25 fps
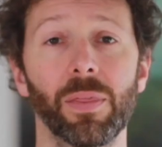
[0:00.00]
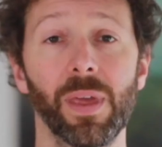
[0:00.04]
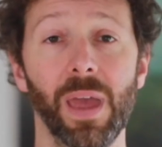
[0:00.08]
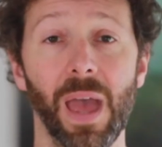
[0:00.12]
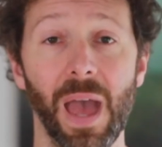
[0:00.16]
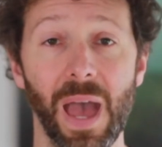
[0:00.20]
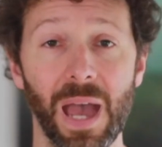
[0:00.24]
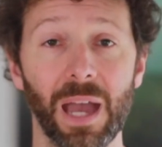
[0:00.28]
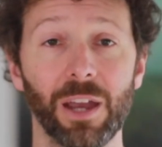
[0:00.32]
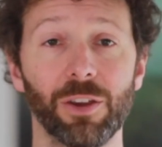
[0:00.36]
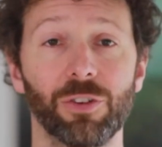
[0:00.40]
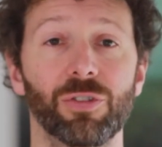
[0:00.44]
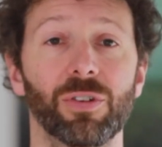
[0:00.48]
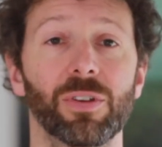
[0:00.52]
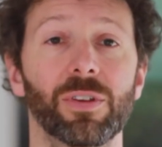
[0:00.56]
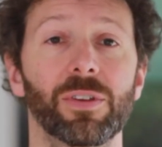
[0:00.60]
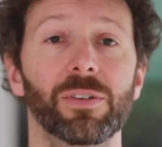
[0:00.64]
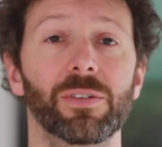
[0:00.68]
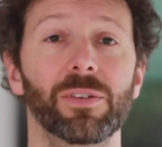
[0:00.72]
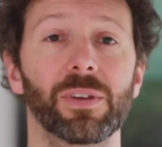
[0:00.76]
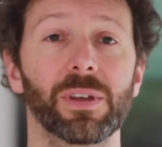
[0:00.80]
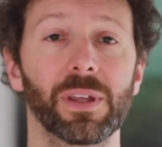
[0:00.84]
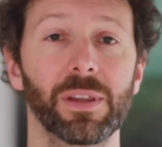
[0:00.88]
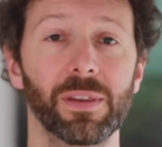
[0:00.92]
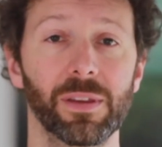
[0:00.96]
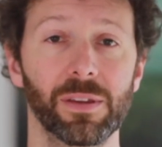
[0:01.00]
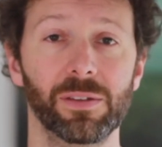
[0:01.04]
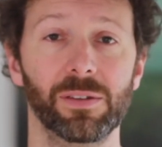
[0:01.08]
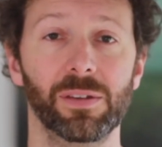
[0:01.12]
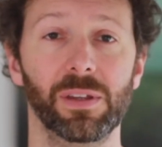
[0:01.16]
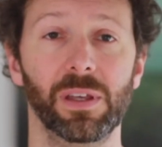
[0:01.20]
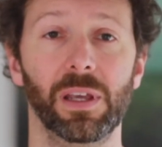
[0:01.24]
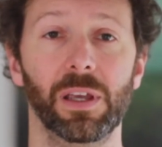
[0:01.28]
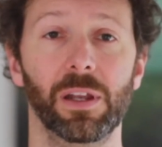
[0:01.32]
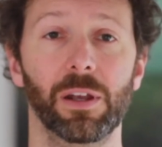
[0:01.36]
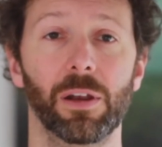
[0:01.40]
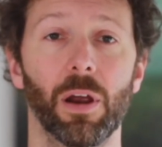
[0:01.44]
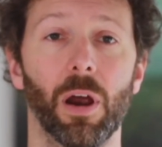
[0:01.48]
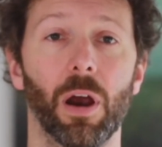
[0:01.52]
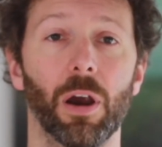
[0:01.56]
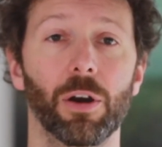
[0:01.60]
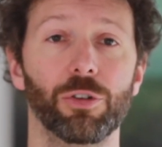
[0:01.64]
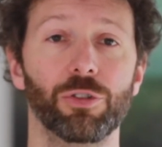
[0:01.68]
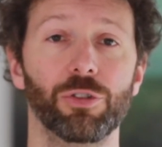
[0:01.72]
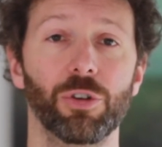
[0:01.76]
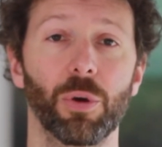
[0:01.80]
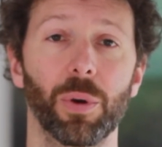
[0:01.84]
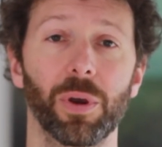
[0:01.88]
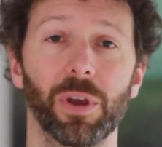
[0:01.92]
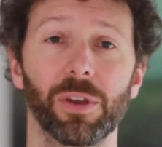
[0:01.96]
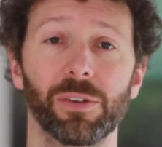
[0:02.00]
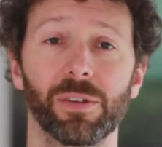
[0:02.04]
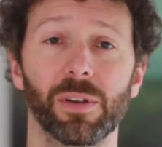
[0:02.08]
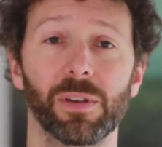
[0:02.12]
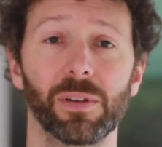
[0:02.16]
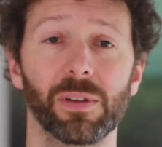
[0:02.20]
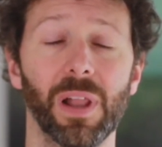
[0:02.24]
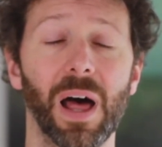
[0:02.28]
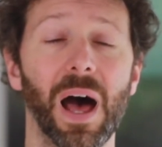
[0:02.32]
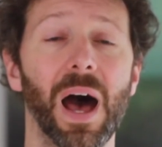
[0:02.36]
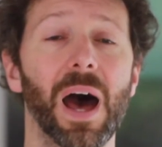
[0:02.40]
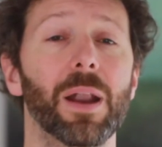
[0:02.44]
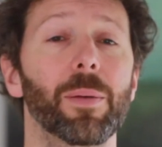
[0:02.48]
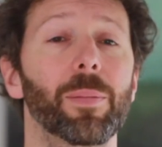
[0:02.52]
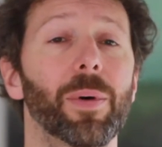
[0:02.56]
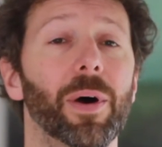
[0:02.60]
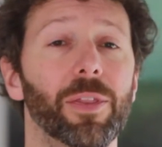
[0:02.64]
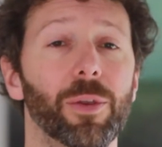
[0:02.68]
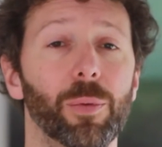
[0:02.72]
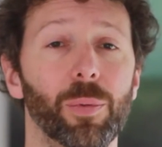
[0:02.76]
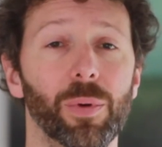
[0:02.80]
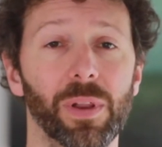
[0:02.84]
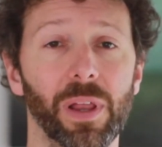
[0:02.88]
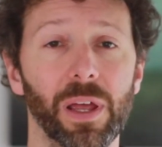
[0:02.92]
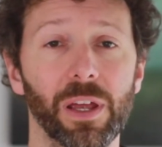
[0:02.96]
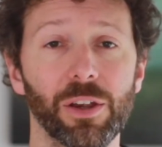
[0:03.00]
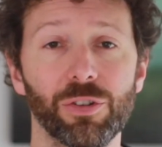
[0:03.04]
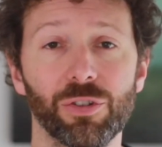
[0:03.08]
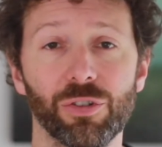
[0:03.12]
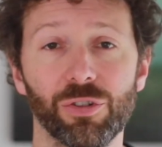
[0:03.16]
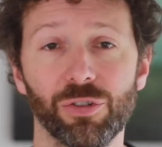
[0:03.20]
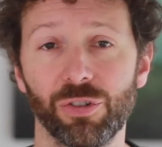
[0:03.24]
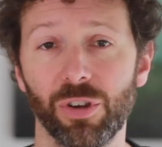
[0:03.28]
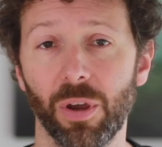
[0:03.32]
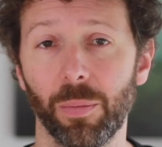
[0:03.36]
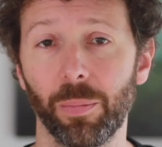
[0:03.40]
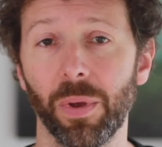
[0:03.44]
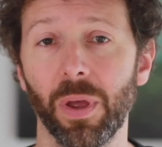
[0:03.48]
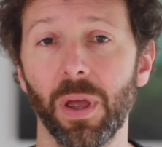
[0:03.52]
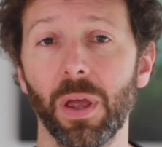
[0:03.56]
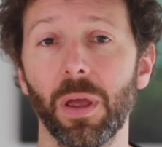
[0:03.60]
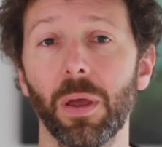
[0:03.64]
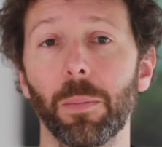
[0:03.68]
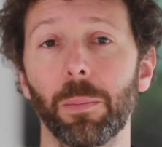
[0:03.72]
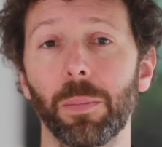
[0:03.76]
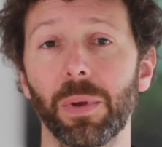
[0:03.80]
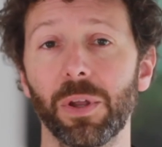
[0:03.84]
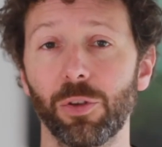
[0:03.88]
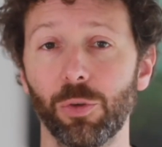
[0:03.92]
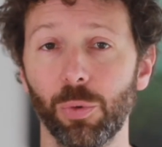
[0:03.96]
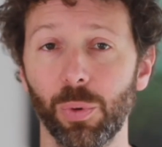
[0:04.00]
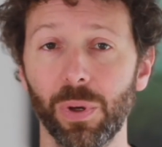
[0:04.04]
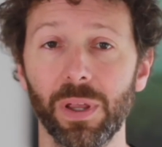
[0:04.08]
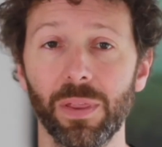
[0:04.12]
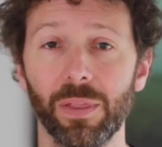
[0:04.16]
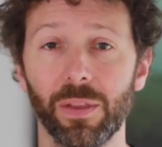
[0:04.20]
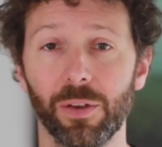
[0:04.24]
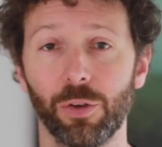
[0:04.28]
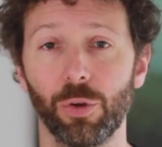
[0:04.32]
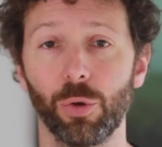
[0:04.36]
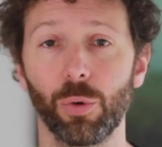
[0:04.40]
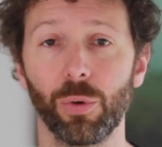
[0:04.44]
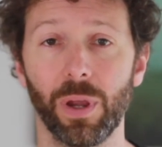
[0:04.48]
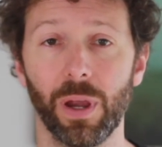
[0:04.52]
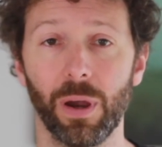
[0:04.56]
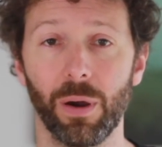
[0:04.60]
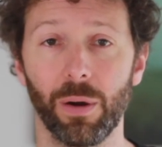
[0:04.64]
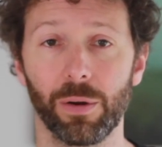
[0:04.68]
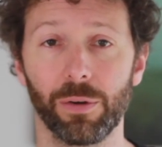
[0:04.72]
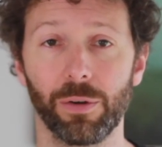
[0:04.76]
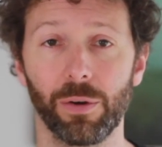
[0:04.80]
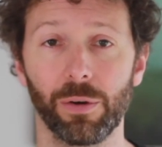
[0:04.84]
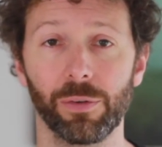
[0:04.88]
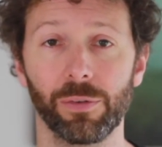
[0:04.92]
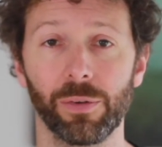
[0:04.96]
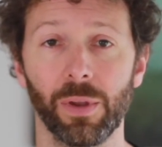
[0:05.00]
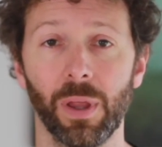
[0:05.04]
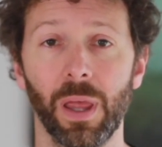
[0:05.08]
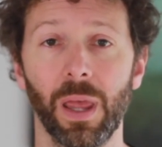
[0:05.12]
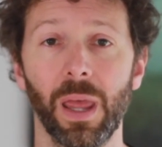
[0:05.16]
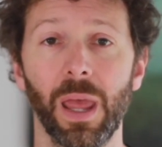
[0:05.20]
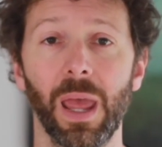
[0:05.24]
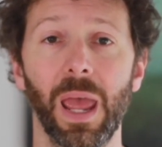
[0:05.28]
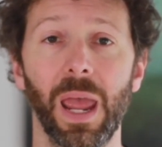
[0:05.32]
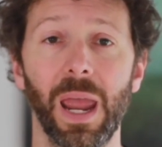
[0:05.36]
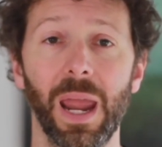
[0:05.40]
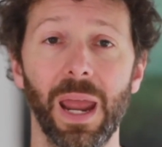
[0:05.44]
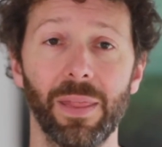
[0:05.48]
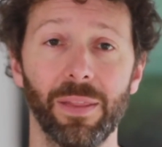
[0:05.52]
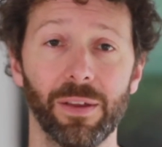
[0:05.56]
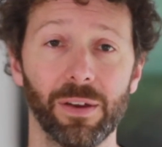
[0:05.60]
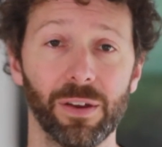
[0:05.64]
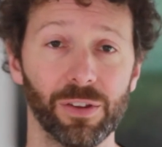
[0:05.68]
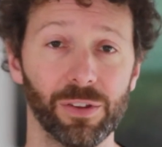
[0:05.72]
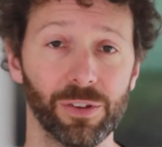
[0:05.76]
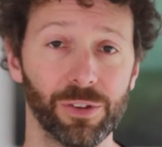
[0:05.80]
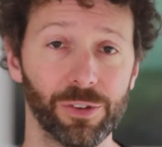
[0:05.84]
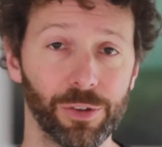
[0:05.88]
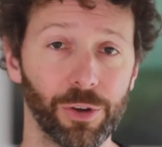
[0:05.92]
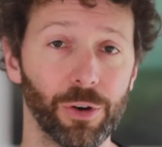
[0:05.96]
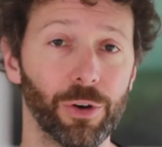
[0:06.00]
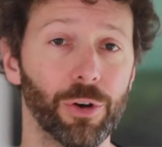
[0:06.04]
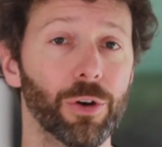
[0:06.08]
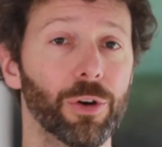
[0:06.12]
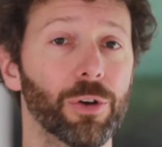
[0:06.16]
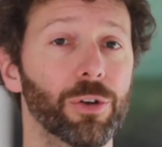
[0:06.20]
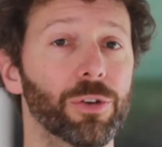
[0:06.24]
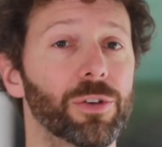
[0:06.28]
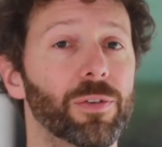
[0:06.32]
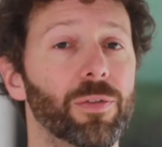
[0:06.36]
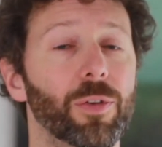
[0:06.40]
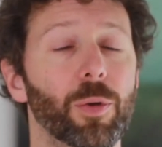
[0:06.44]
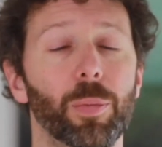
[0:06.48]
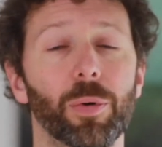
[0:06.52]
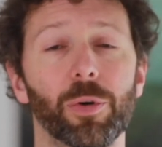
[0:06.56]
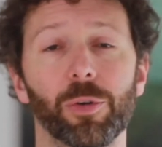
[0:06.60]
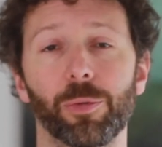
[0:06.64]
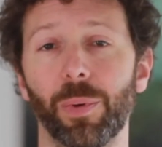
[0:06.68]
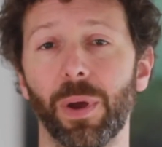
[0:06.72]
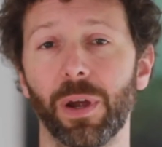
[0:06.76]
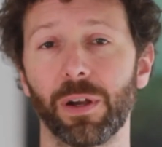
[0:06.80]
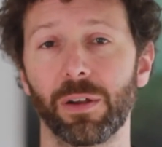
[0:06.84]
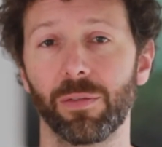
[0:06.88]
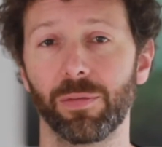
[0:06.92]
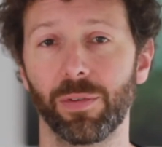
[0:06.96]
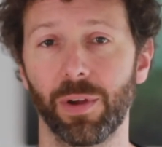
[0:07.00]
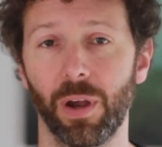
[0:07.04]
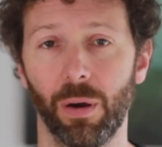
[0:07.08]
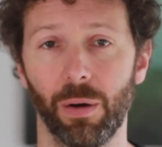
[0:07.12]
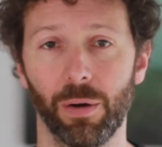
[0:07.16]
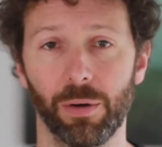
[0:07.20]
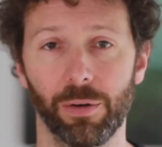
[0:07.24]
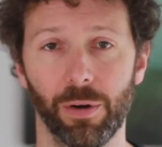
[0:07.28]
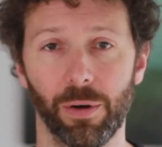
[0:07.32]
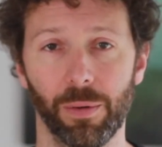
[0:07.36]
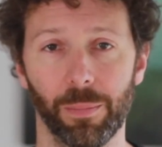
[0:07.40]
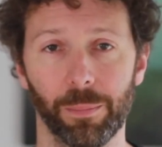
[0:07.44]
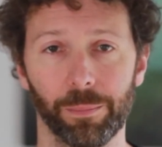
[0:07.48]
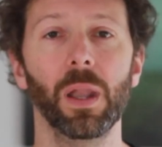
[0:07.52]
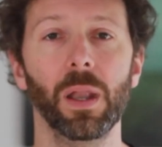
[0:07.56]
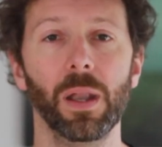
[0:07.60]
The actions in the scene are showing us a lot about the relationship between the two characters and the concerns of the prospective character.